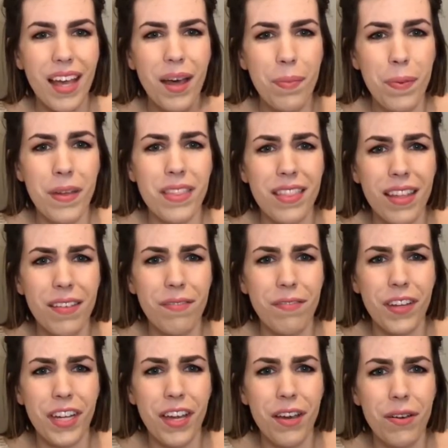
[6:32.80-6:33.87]
put the
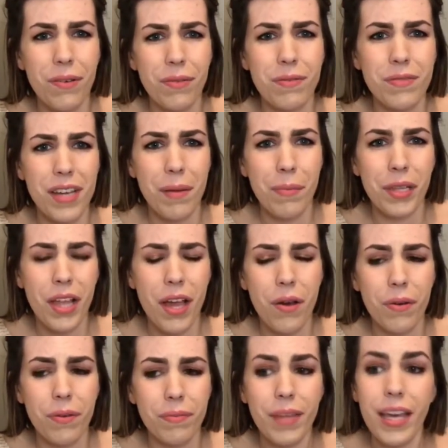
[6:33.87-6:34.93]
video down
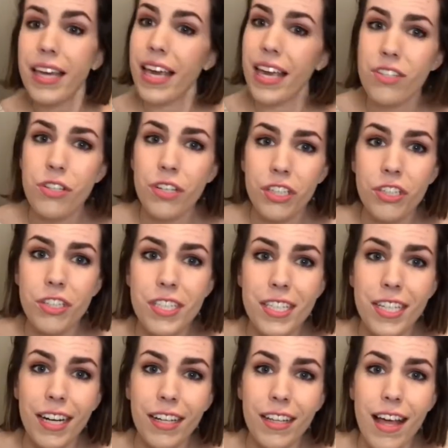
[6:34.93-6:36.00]
below in case you're
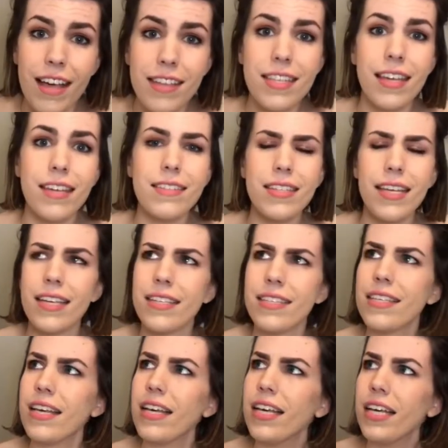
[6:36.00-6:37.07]
interested in classics, because
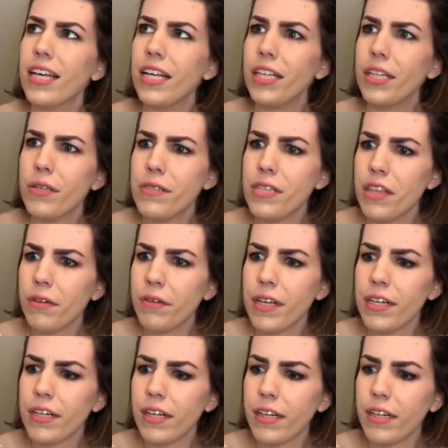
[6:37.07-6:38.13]
Lucy the
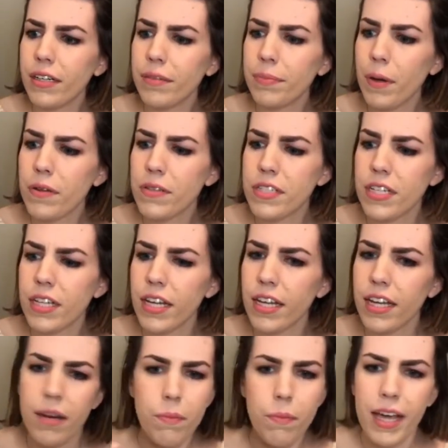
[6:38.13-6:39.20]
Reader posted
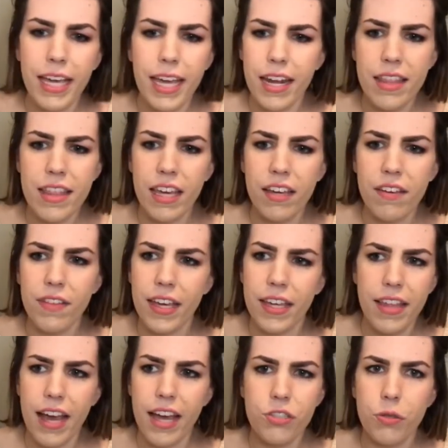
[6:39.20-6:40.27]
it, and why can't I think of like
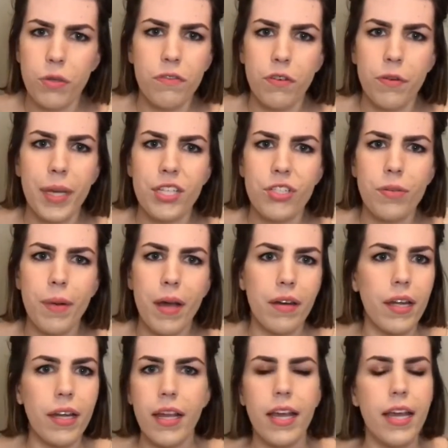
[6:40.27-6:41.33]
the actual information about
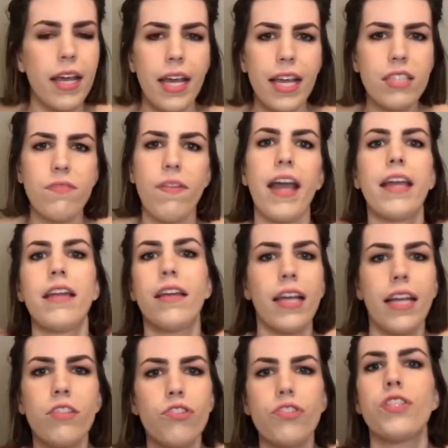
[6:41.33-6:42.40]
it? It's fine.
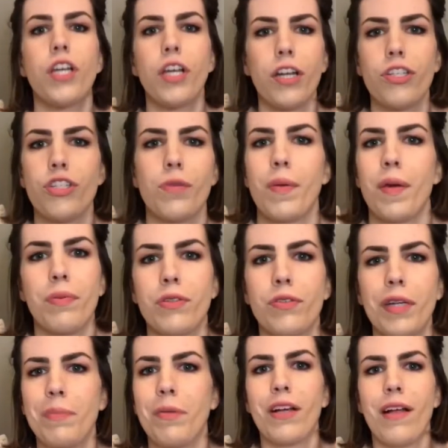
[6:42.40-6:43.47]
It's just encouraging people to
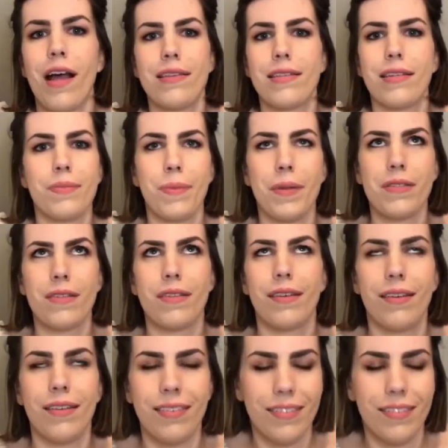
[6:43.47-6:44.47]
read more classics, basically.